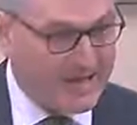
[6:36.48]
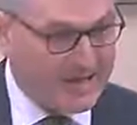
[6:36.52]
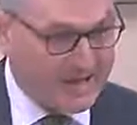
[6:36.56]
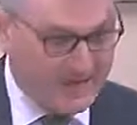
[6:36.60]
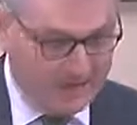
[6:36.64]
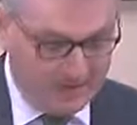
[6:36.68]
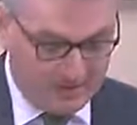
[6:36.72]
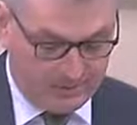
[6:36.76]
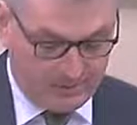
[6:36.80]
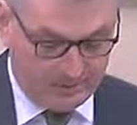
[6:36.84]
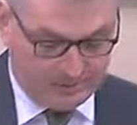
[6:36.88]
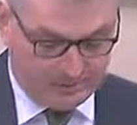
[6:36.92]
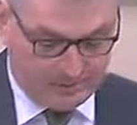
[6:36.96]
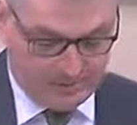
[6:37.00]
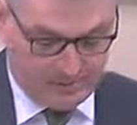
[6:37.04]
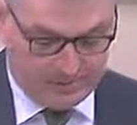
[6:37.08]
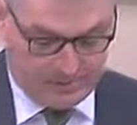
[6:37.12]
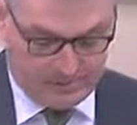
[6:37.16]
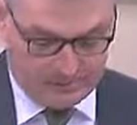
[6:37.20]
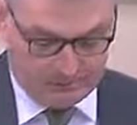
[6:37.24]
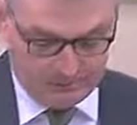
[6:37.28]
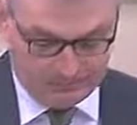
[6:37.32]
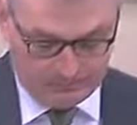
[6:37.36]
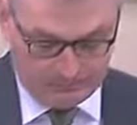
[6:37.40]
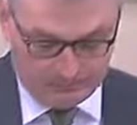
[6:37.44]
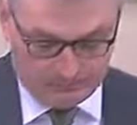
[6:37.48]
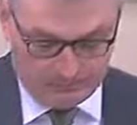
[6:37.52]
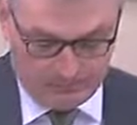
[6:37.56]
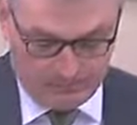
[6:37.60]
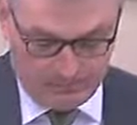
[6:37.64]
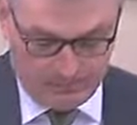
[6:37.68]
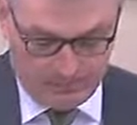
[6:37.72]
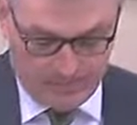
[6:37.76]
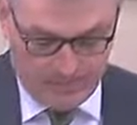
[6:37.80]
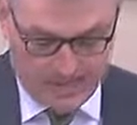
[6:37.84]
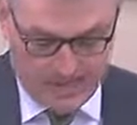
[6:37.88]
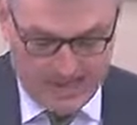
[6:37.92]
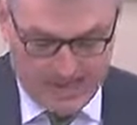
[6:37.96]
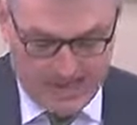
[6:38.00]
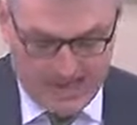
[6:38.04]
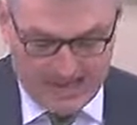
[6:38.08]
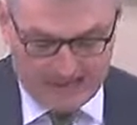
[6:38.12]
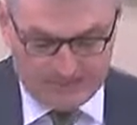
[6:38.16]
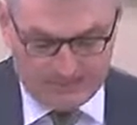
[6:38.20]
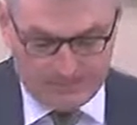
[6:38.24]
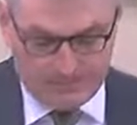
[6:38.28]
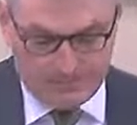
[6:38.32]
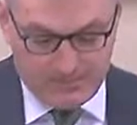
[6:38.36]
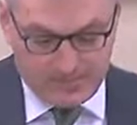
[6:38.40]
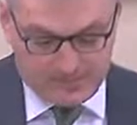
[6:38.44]
ahead of her
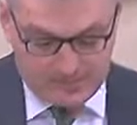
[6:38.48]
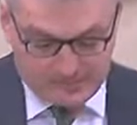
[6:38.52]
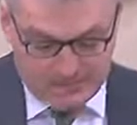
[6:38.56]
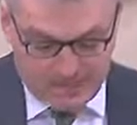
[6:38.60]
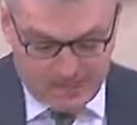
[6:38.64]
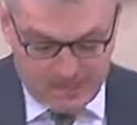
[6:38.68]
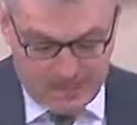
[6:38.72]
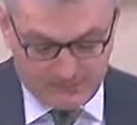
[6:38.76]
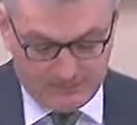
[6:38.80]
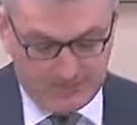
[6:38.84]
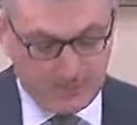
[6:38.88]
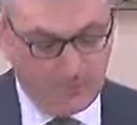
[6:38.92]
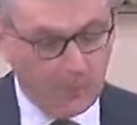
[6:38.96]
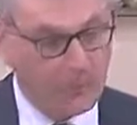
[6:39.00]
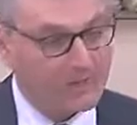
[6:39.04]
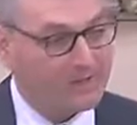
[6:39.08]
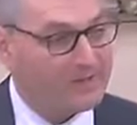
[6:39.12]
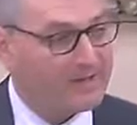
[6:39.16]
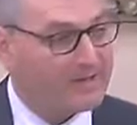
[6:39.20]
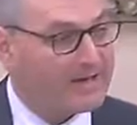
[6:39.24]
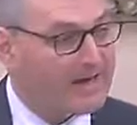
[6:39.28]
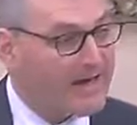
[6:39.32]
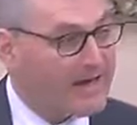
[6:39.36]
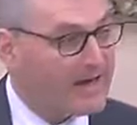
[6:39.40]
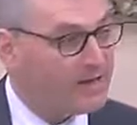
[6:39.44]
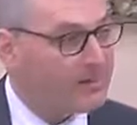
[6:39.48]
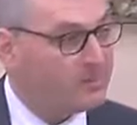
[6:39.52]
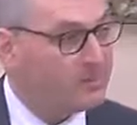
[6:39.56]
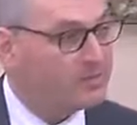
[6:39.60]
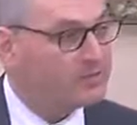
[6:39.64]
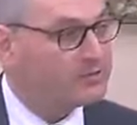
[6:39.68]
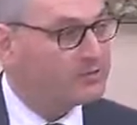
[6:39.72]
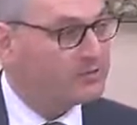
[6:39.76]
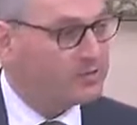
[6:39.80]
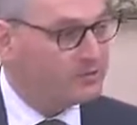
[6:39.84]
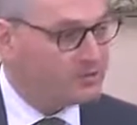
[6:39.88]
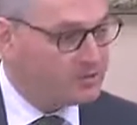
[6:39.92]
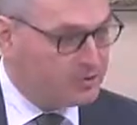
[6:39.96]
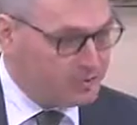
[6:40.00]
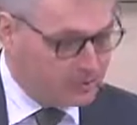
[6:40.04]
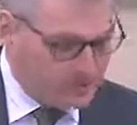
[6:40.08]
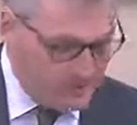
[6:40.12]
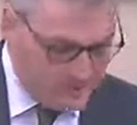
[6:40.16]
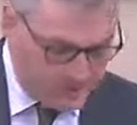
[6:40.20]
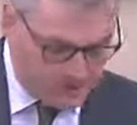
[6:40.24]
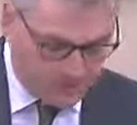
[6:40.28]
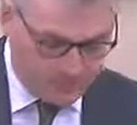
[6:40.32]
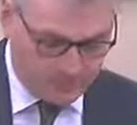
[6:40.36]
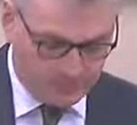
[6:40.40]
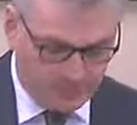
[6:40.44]
and to be careful with the language she
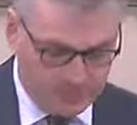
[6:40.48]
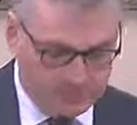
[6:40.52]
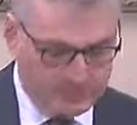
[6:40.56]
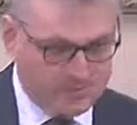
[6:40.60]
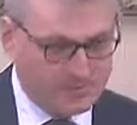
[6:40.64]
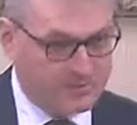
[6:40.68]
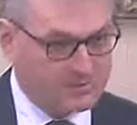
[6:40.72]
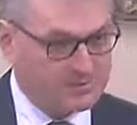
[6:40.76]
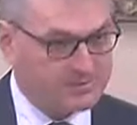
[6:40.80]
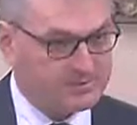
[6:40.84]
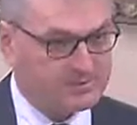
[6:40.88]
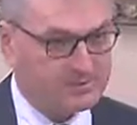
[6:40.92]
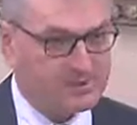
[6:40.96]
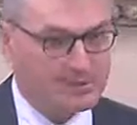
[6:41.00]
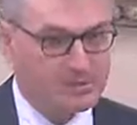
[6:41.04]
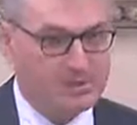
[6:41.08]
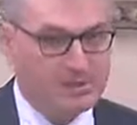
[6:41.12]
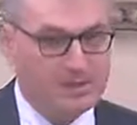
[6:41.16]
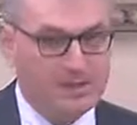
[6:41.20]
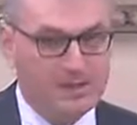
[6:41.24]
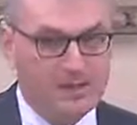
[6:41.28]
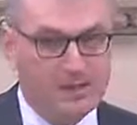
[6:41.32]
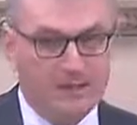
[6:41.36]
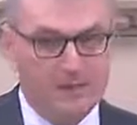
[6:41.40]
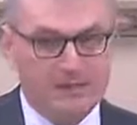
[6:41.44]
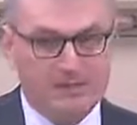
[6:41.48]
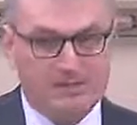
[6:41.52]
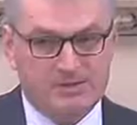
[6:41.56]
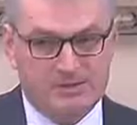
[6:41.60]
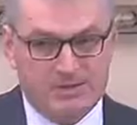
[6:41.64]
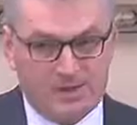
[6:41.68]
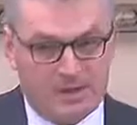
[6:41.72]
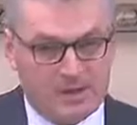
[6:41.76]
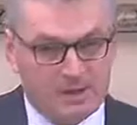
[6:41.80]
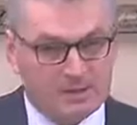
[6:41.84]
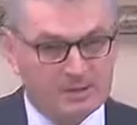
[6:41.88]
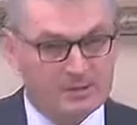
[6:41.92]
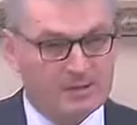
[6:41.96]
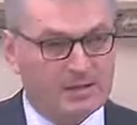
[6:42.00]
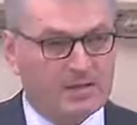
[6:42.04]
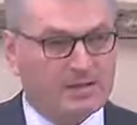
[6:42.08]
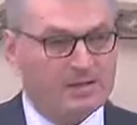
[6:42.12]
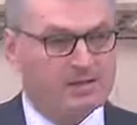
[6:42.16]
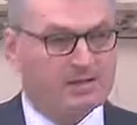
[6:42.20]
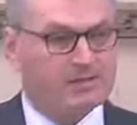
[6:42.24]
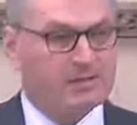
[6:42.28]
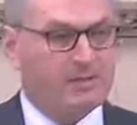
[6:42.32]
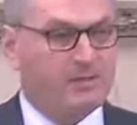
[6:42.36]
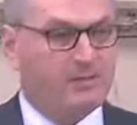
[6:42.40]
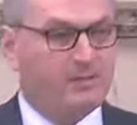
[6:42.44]
uses. Certainly,
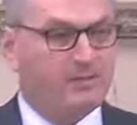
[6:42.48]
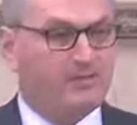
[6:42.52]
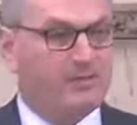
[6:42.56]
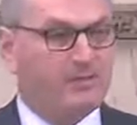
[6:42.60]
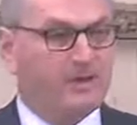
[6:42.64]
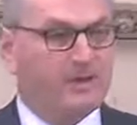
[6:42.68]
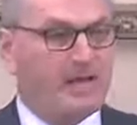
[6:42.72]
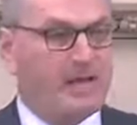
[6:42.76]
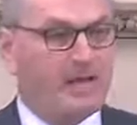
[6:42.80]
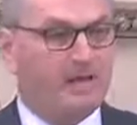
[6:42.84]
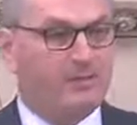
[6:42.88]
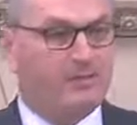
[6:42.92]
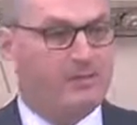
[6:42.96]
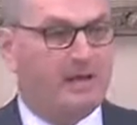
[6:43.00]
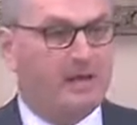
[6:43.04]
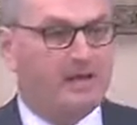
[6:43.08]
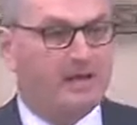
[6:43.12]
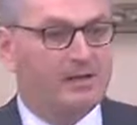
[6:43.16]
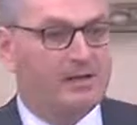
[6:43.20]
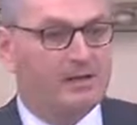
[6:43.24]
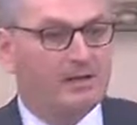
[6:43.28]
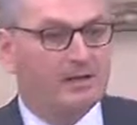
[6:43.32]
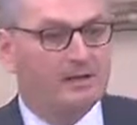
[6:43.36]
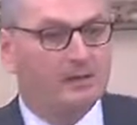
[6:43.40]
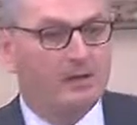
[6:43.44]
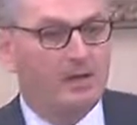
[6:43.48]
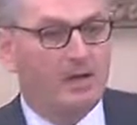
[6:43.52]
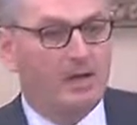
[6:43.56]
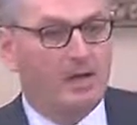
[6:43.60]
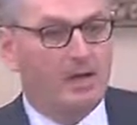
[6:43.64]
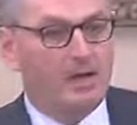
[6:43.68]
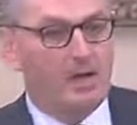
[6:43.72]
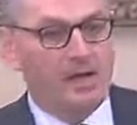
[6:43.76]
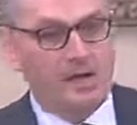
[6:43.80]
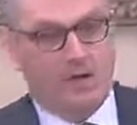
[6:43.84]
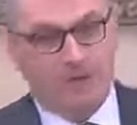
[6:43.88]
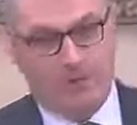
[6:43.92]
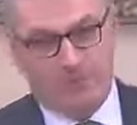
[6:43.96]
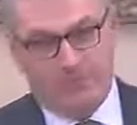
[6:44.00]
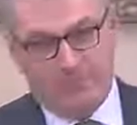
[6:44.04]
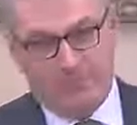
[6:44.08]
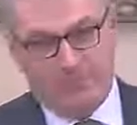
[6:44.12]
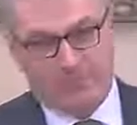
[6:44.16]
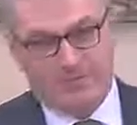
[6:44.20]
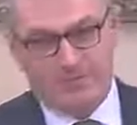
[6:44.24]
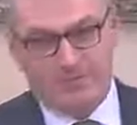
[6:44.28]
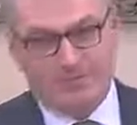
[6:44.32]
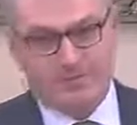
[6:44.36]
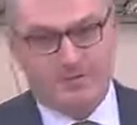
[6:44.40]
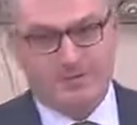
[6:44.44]
some of the Albanian
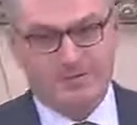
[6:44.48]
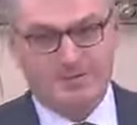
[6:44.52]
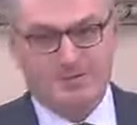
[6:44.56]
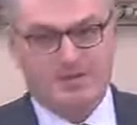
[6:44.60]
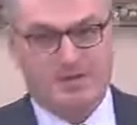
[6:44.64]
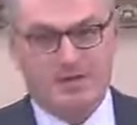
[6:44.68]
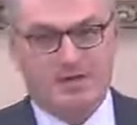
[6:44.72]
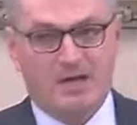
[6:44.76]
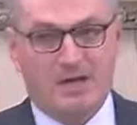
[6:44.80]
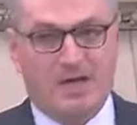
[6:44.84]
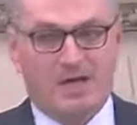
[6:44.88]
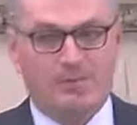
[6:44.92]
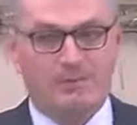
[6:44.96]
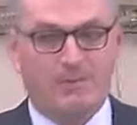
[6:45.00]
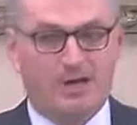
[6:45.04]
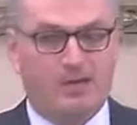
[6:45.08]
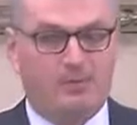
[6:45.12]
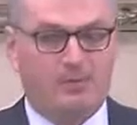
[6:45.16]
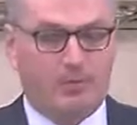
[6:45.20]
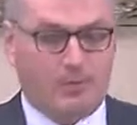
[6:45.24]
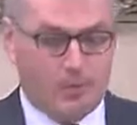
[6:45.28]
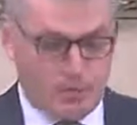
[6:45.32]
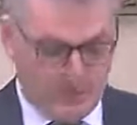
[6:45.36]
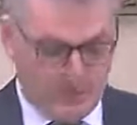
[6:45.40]
residents that I met on